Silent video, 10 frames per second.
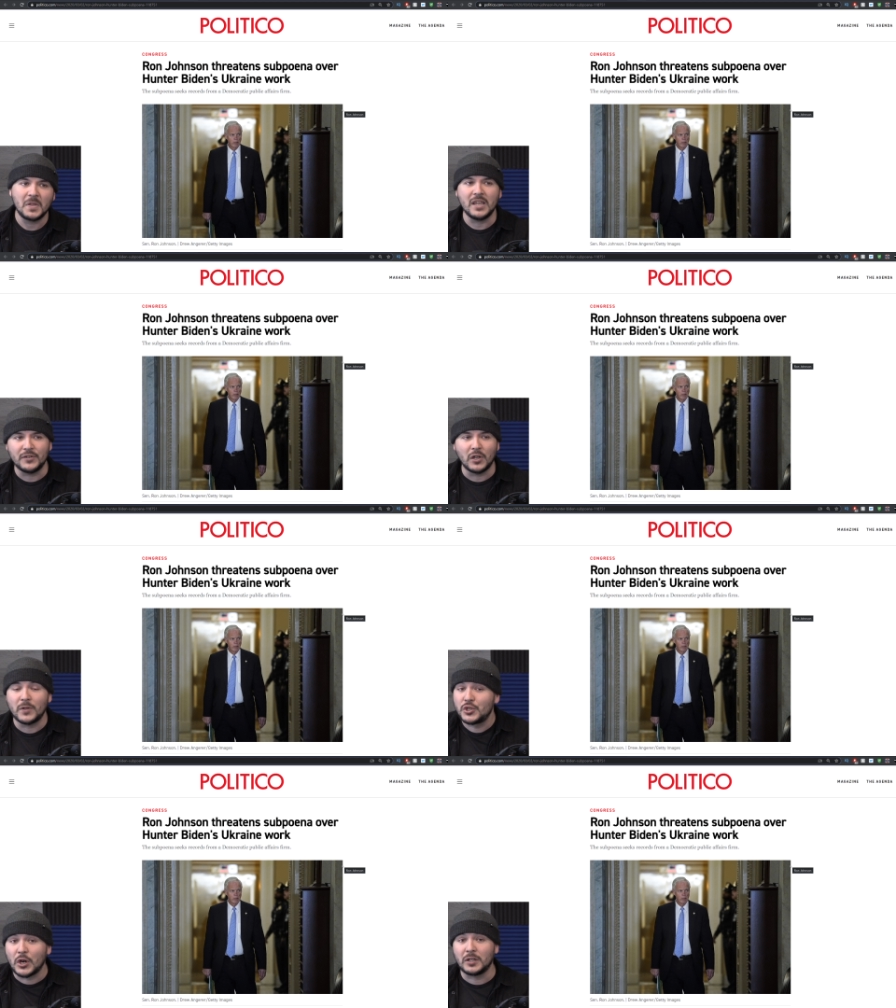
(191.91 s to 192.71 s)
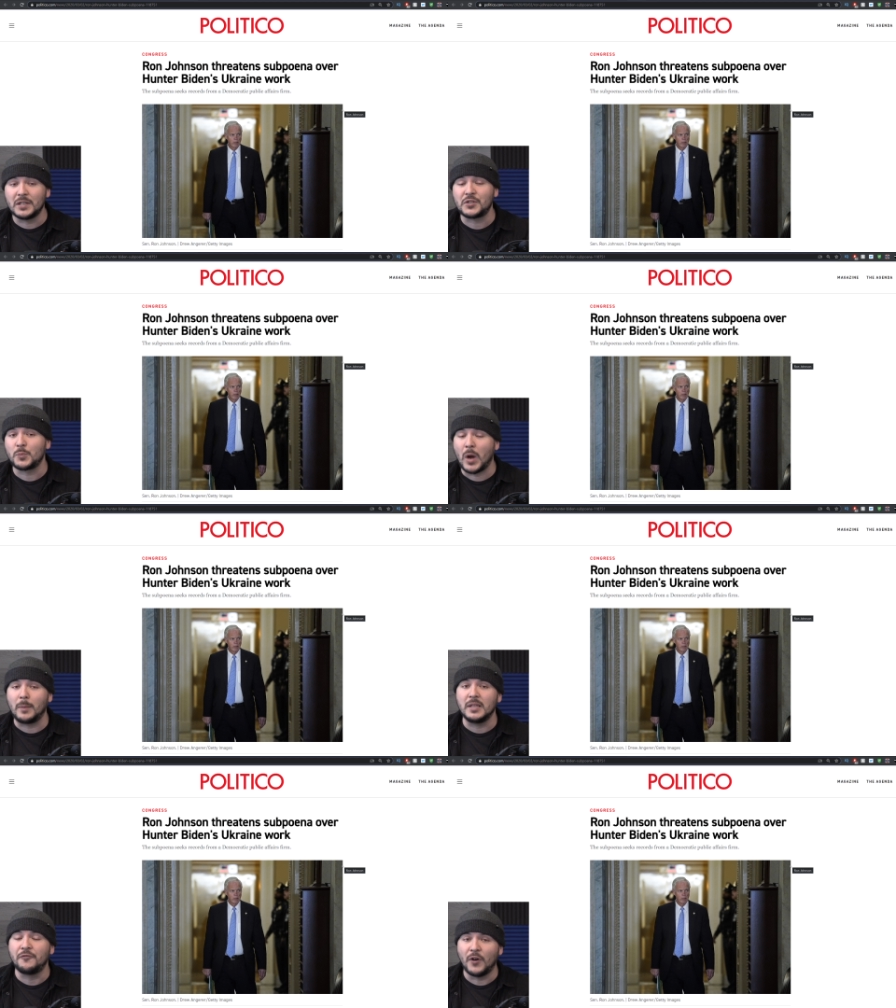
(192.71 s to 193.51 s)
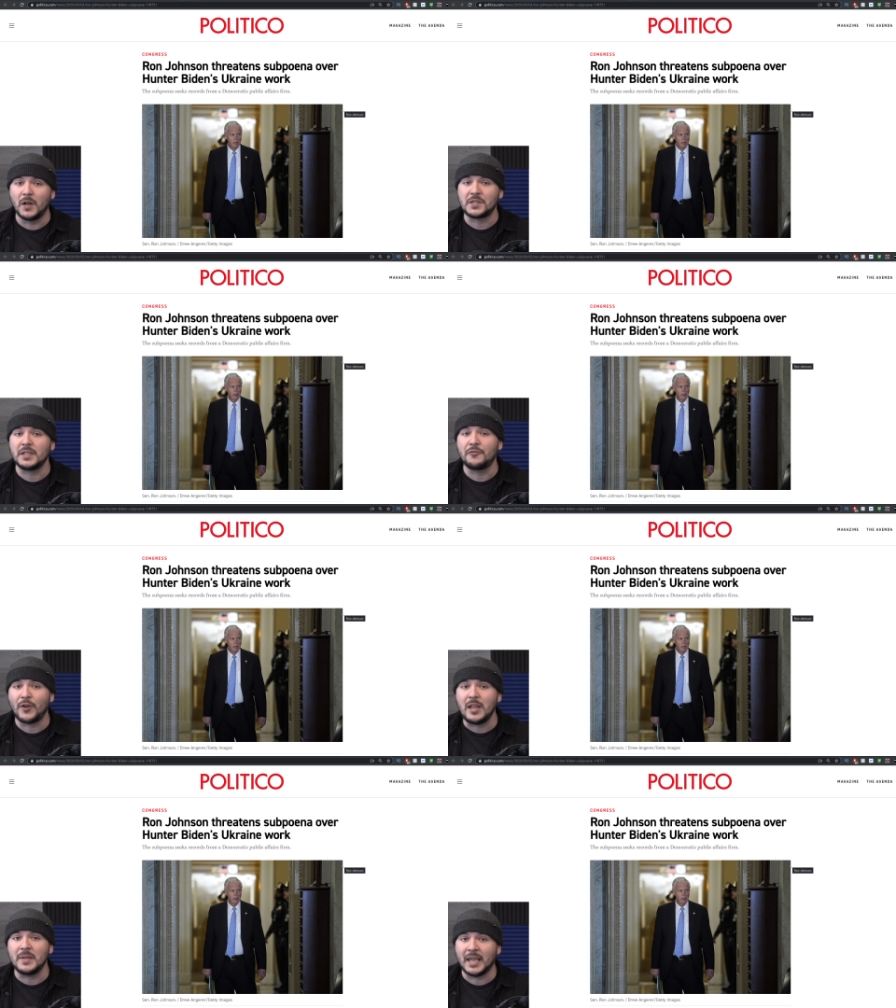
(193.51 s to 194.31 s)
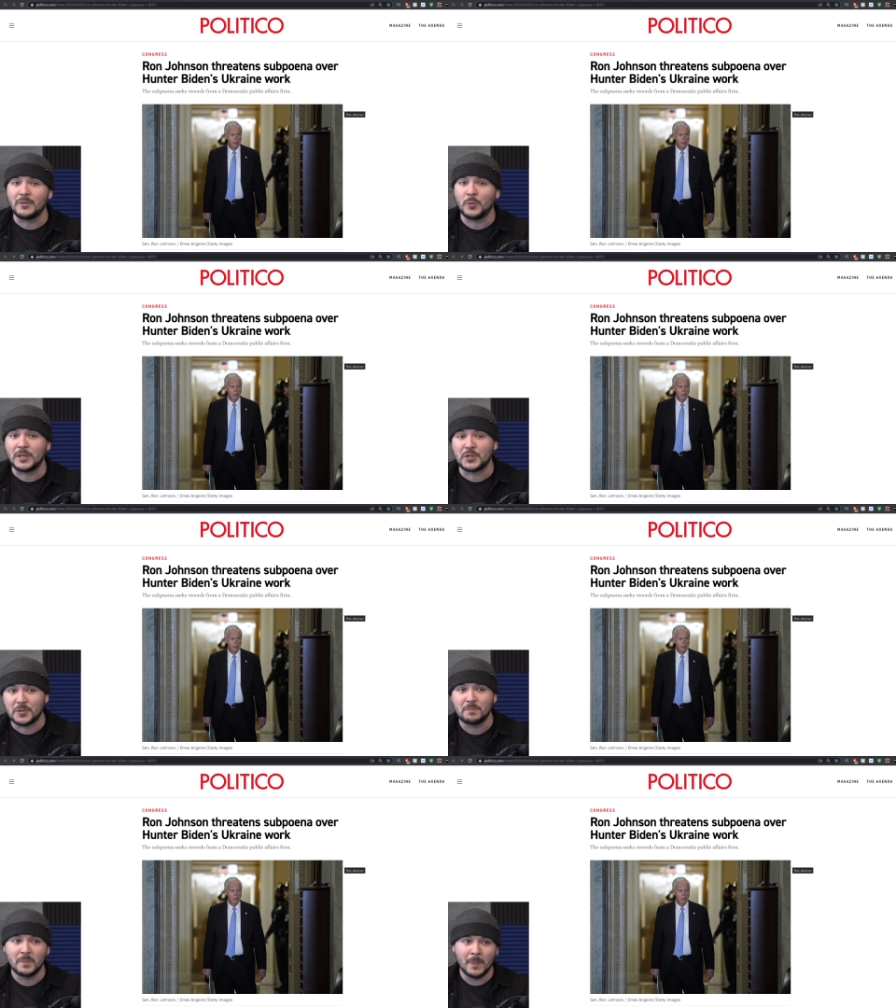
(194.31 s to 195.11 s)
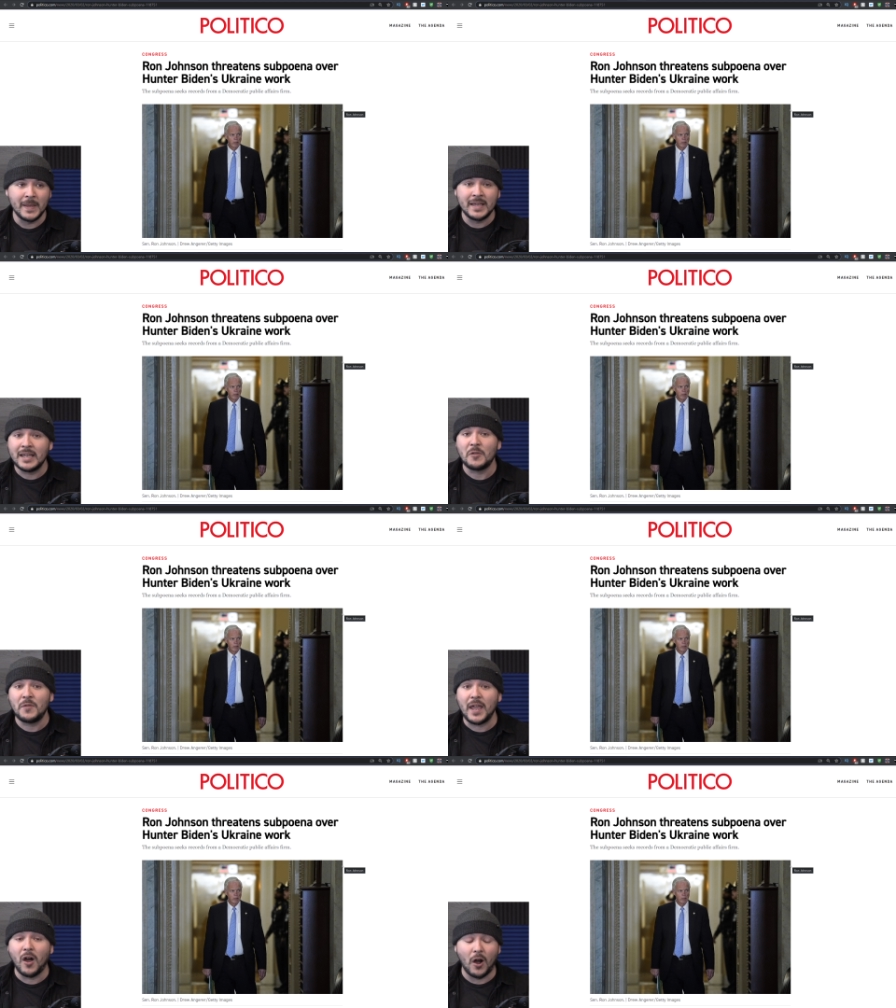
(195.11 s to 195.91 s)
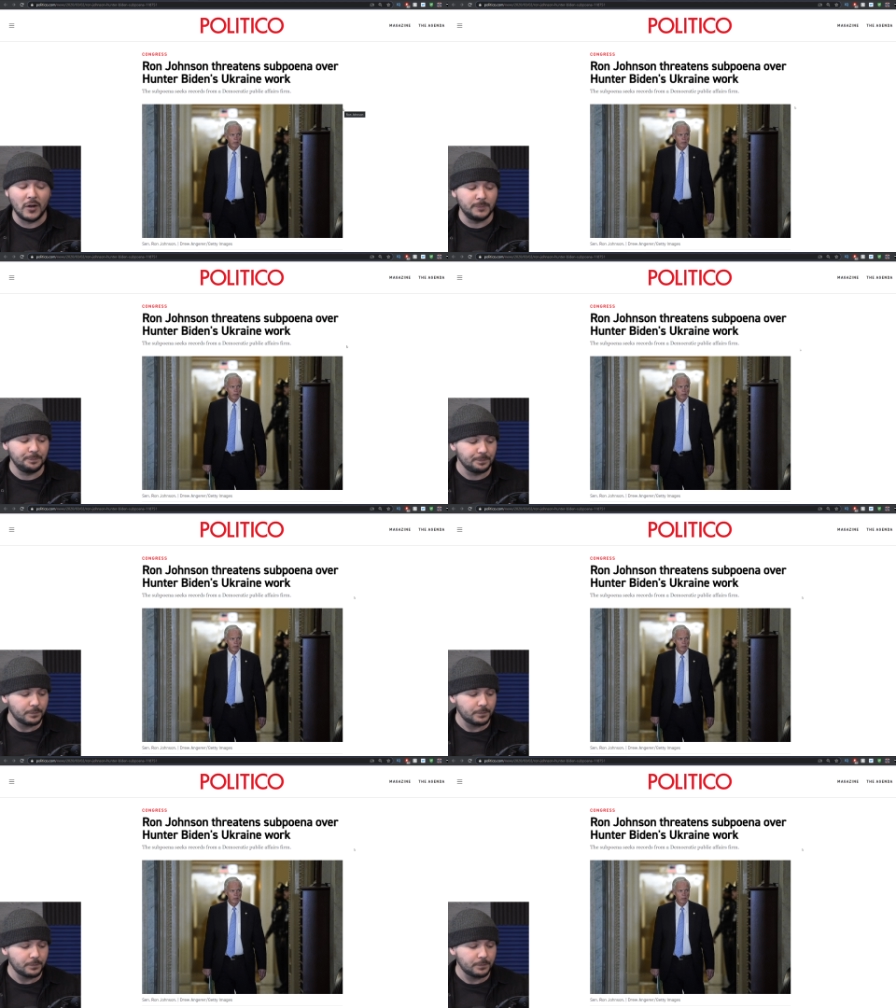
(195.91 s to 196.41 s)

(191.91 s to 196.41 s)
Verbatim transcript: even though the journalists are probably falsely framing it, which they are.